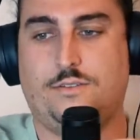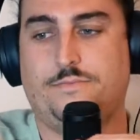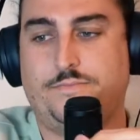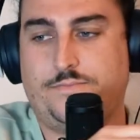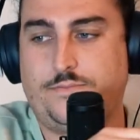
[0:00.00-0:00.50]

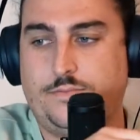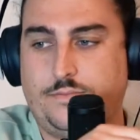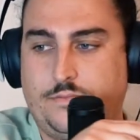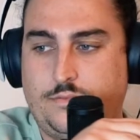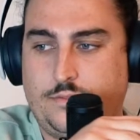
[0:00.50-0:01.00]

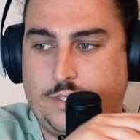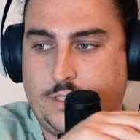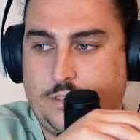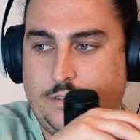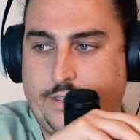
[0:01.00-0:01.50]

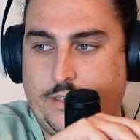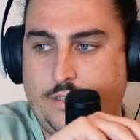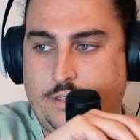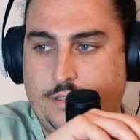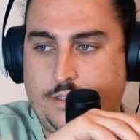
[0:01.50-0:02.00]

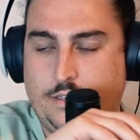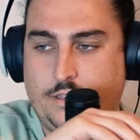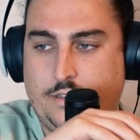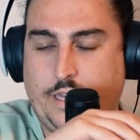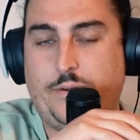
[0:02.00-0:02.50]

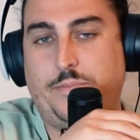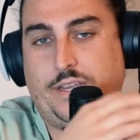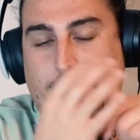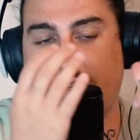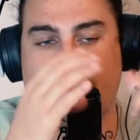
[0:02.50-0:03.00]

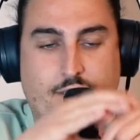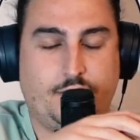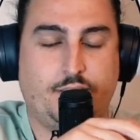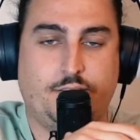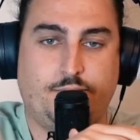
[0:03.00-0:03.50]

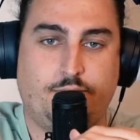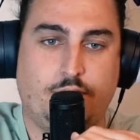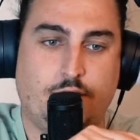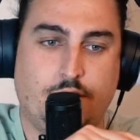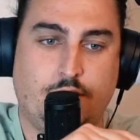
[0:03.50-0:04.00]

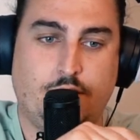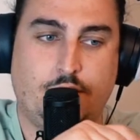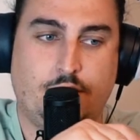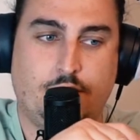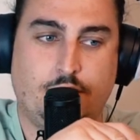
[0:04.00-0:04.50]

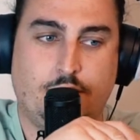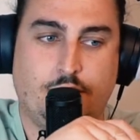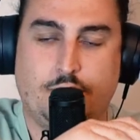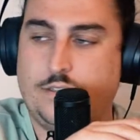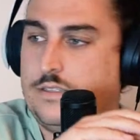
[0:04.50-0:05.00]

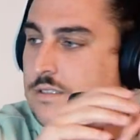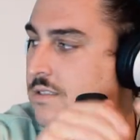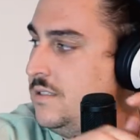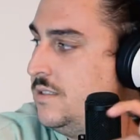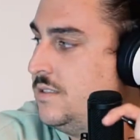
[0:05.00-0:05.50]

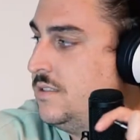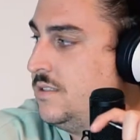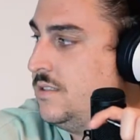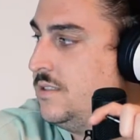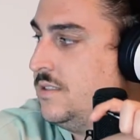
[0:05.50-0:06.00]

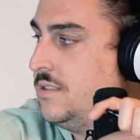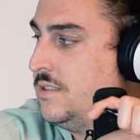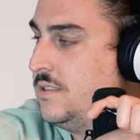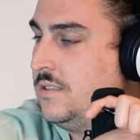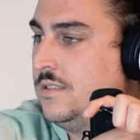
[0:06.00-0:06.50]

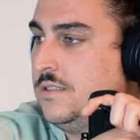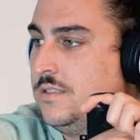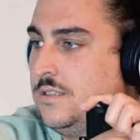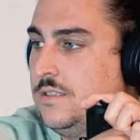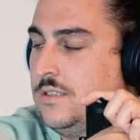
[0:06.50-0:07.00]

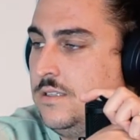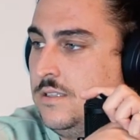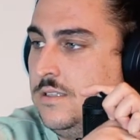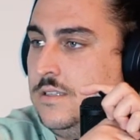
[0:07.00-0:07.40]
This person isn't speaking.